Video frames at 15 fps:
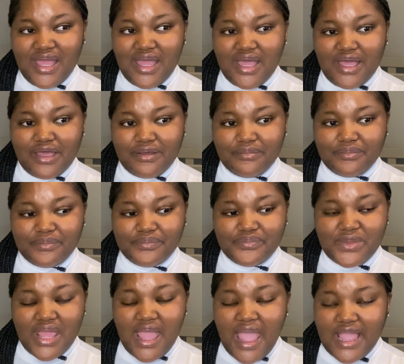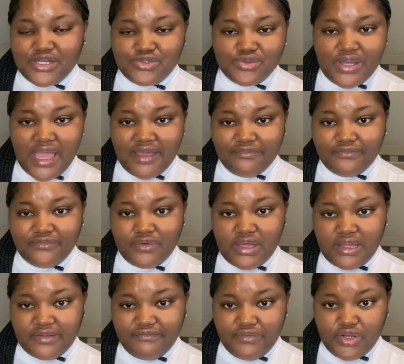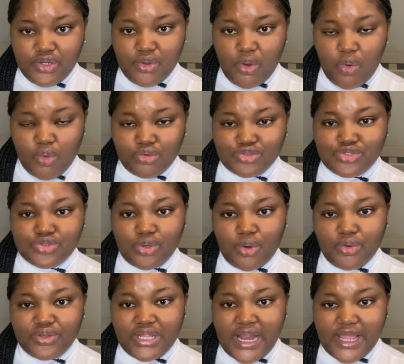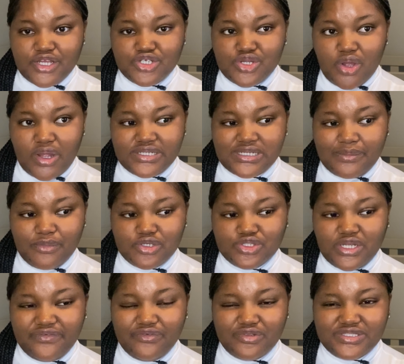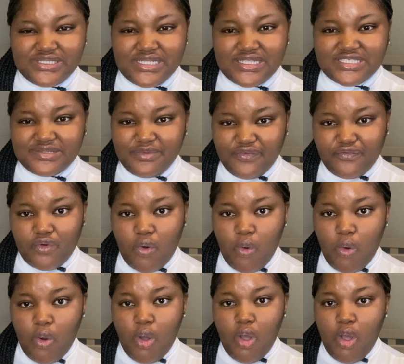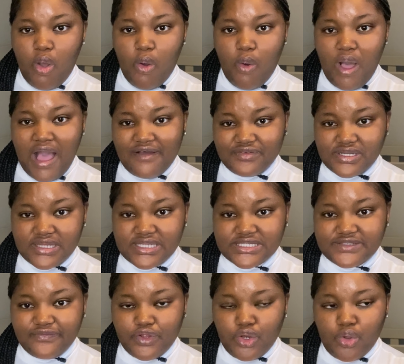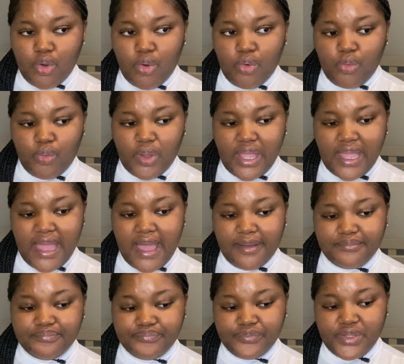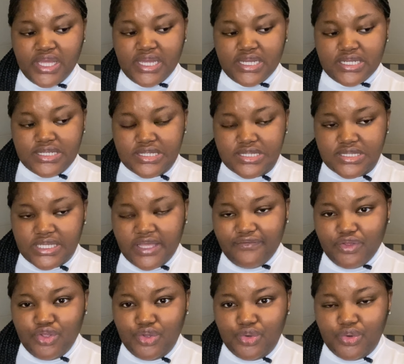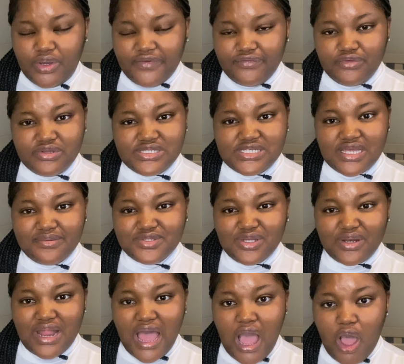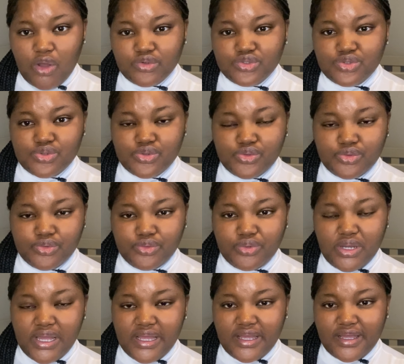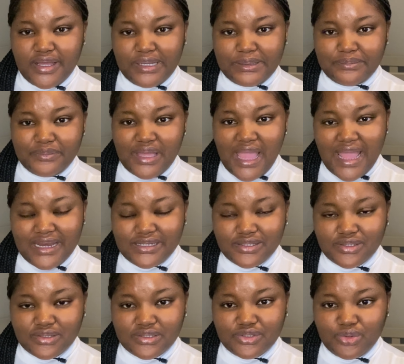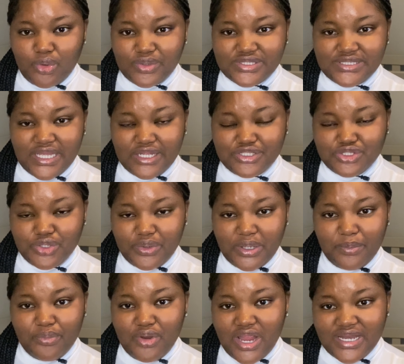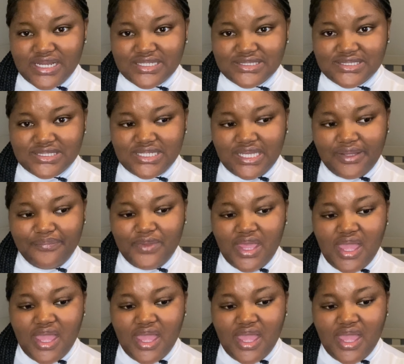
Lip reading: I do have a video also that I shot. I'm not sure if you'll see this before or after this video, where I'm giving you a few tips on how to handle nausea during pregnancy.